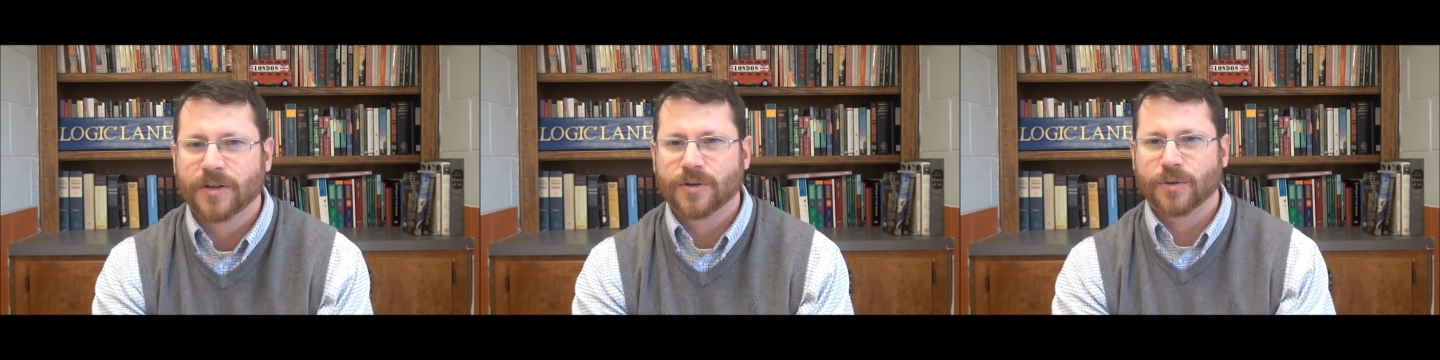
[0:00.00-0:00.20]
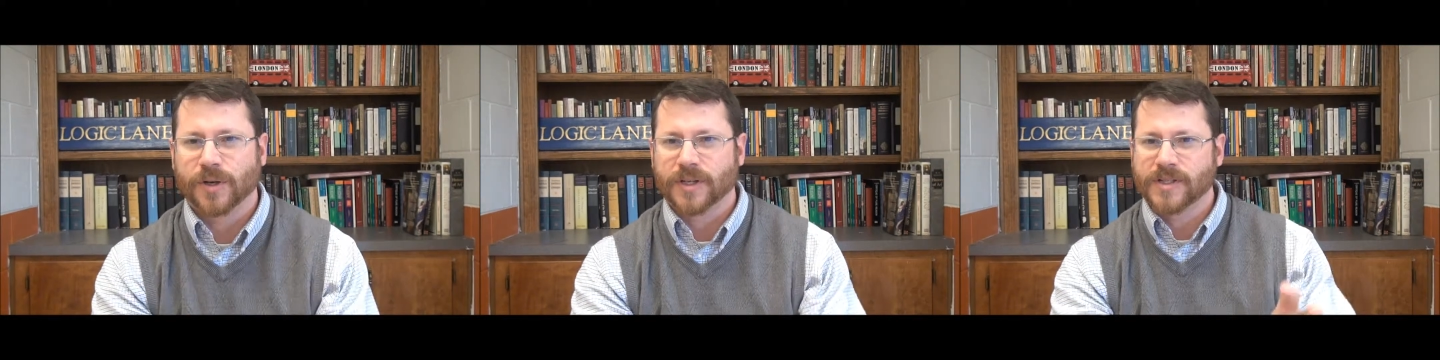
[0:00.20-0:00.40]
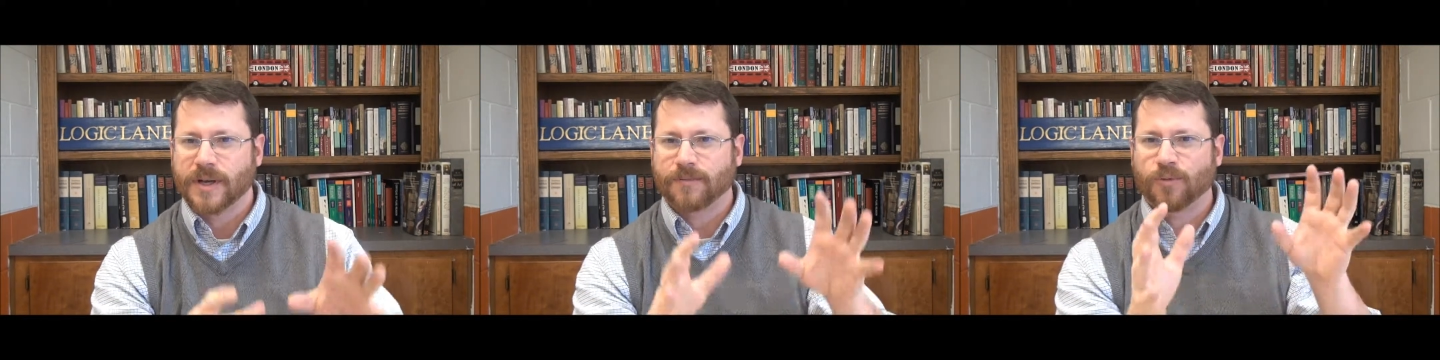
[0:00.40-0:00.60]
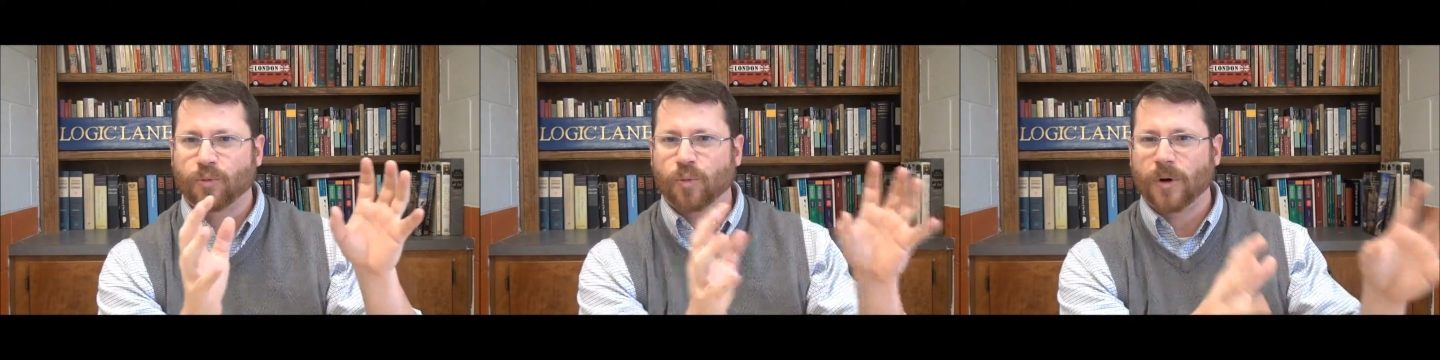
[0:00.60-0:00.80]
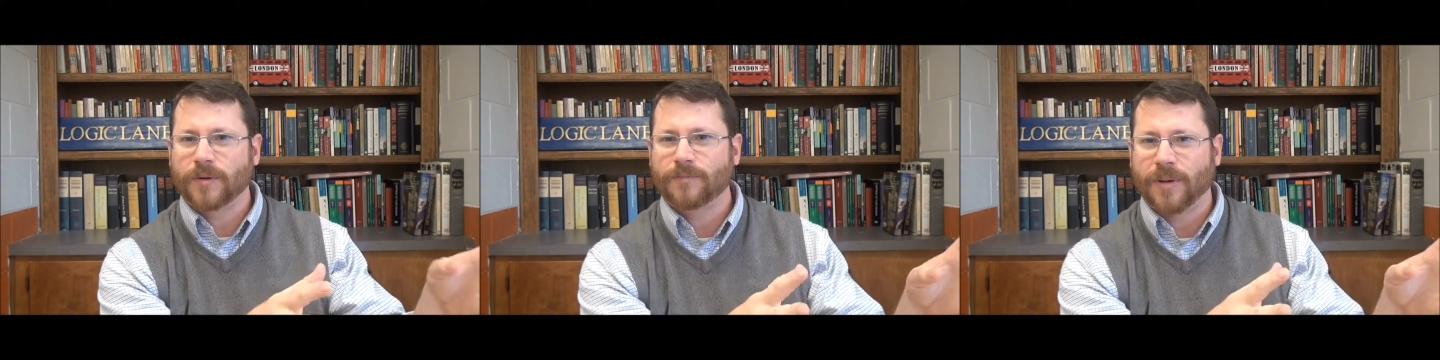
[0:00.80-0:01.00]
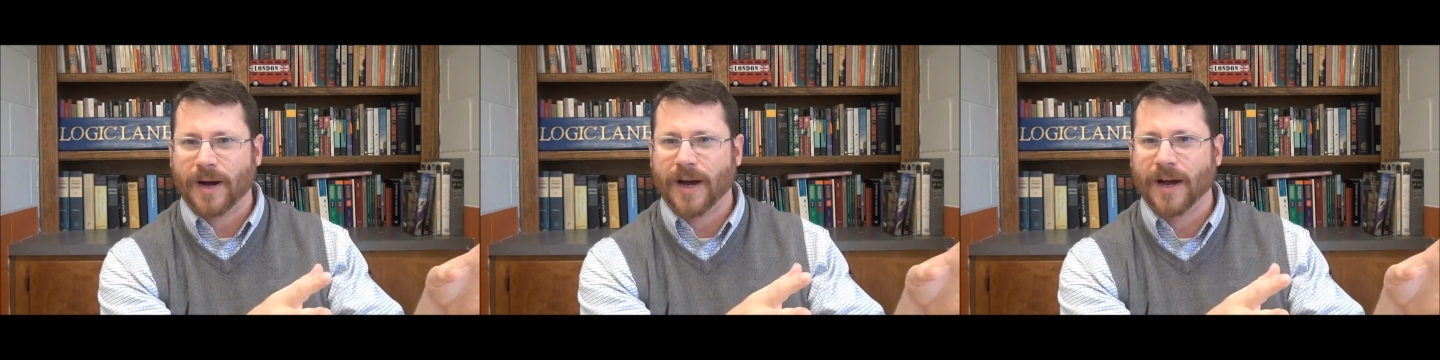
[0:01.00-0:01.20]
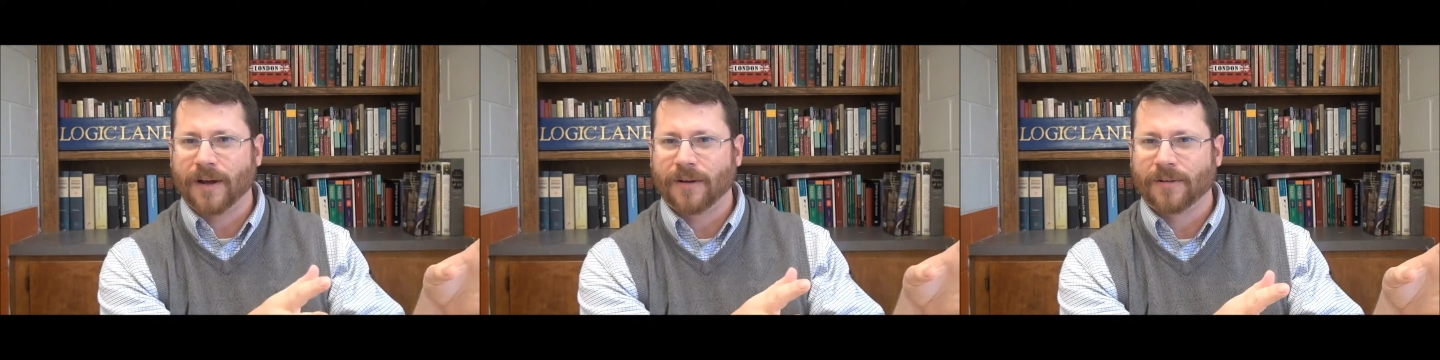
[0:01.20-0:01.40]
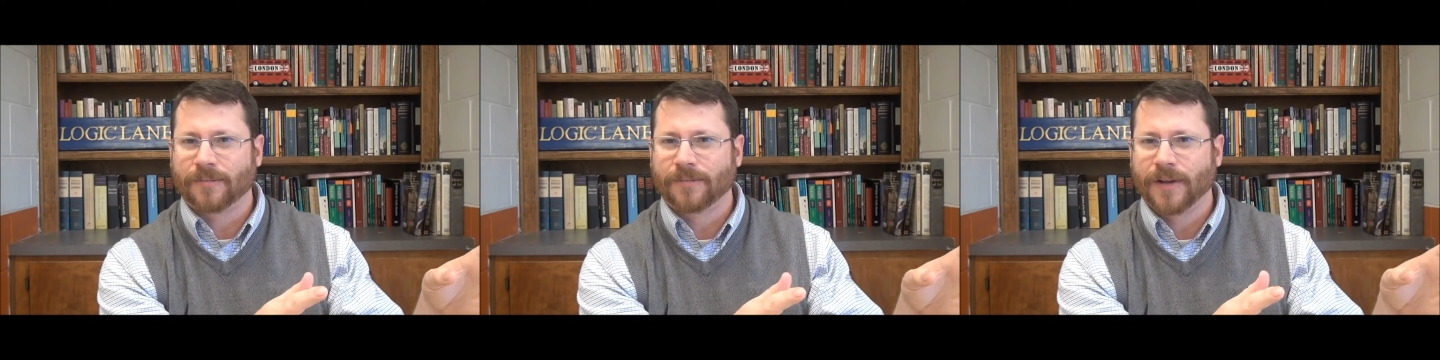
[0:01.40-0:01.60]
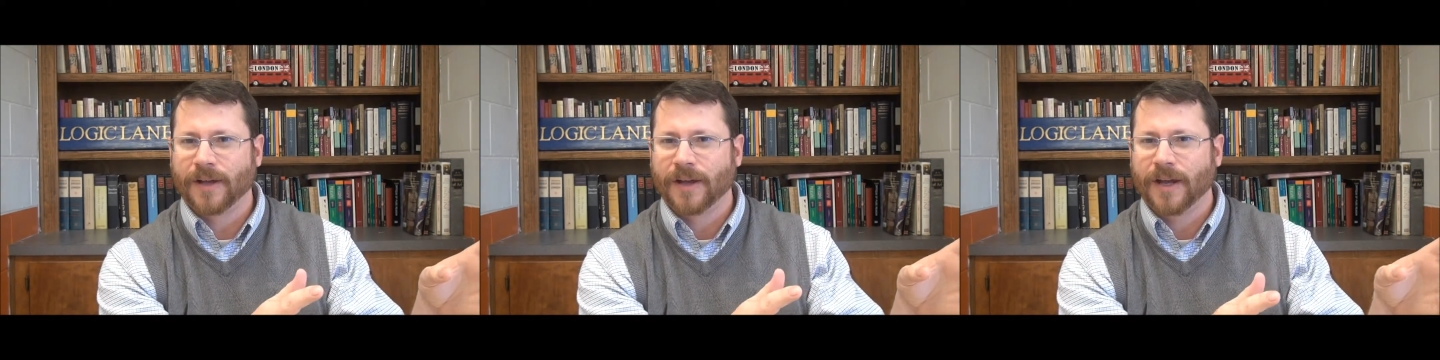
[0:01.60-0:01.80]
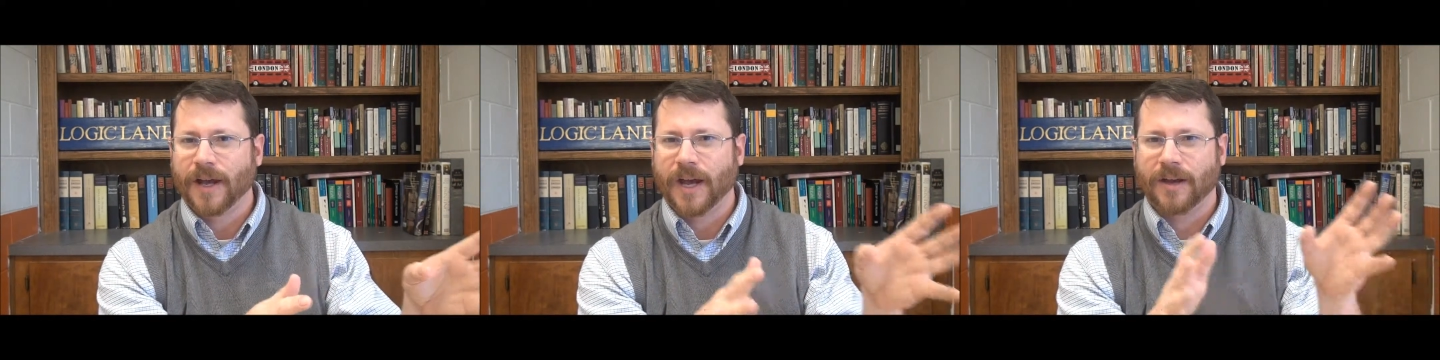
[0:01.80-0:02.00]
to accept one pile
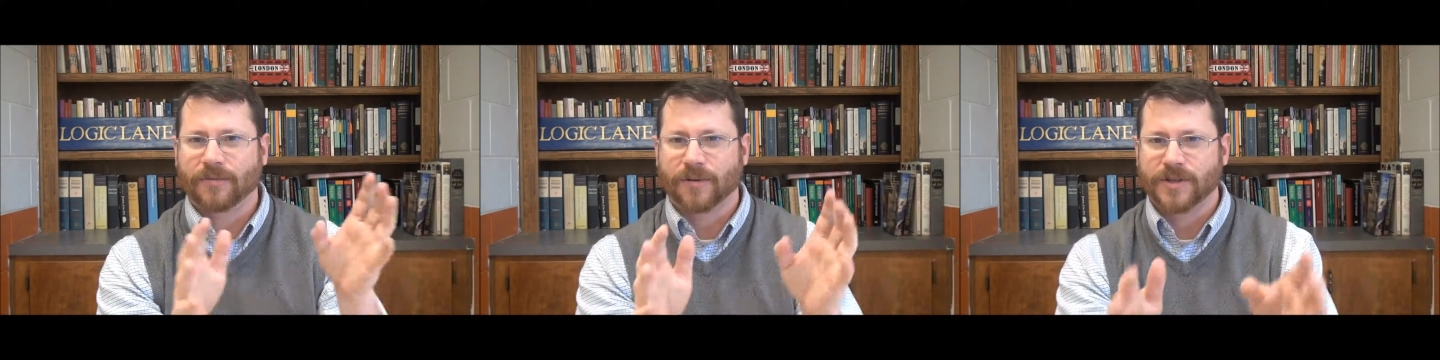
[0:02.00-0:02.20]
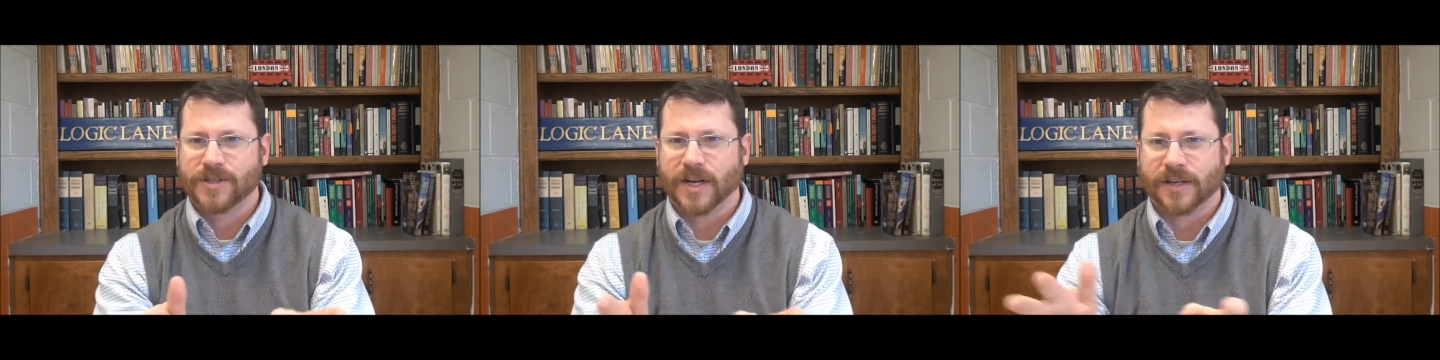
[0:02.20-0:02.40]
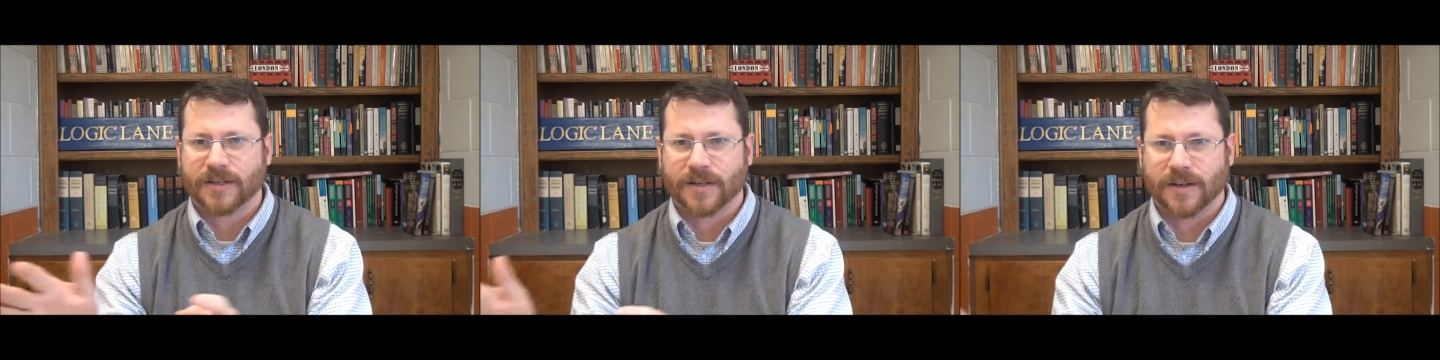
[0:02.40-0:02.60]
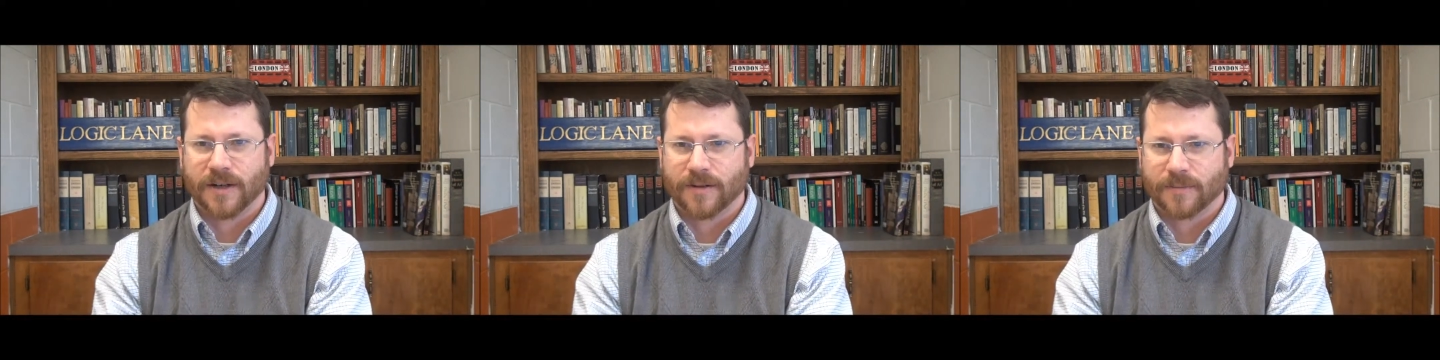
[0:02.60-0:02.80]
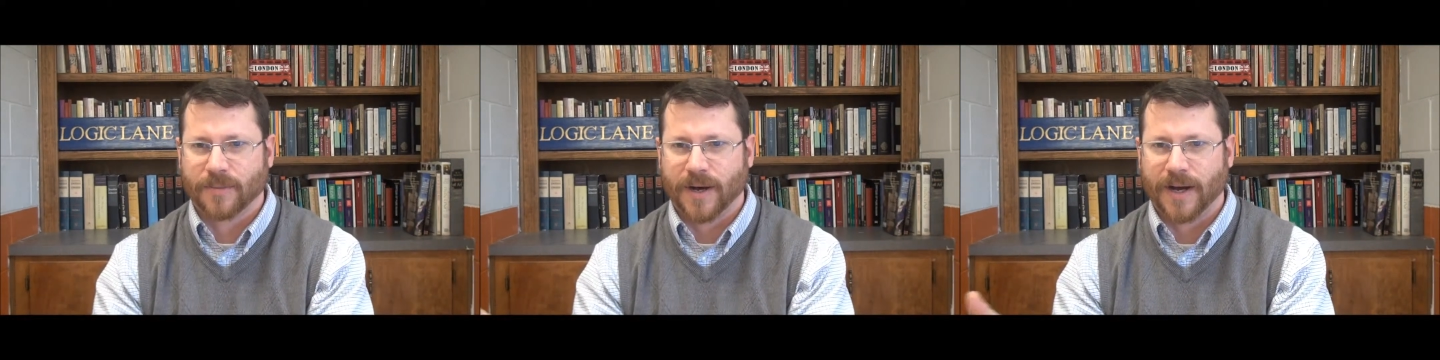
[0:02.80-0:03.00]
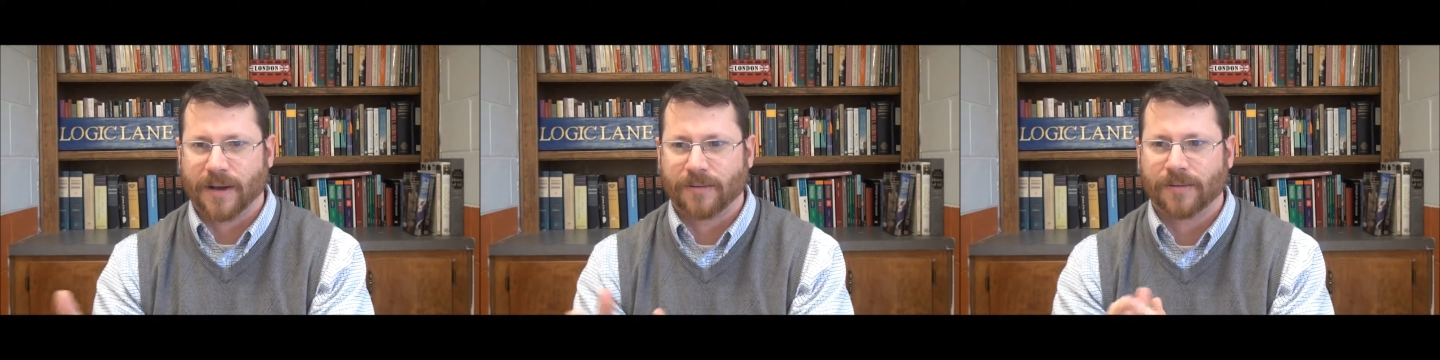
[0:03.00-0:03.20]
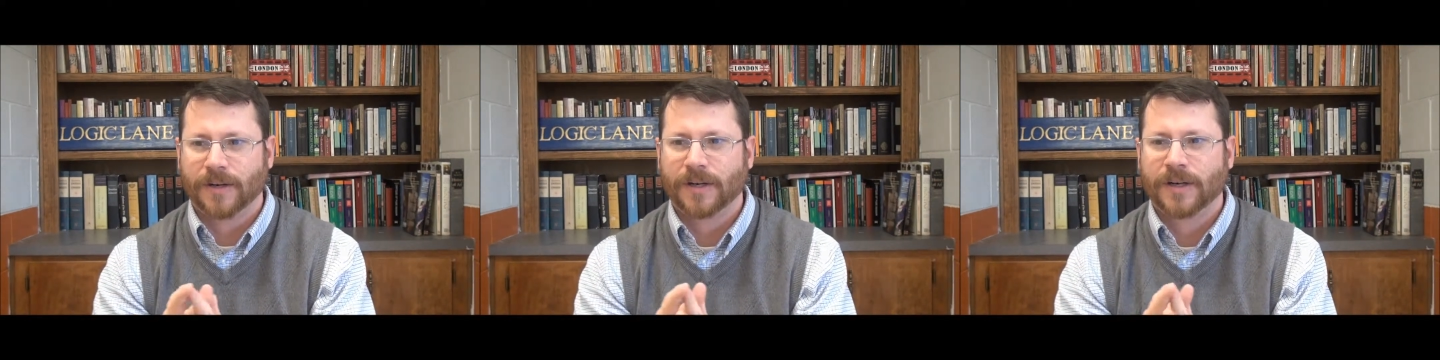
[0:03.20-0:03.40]
and reject another pile?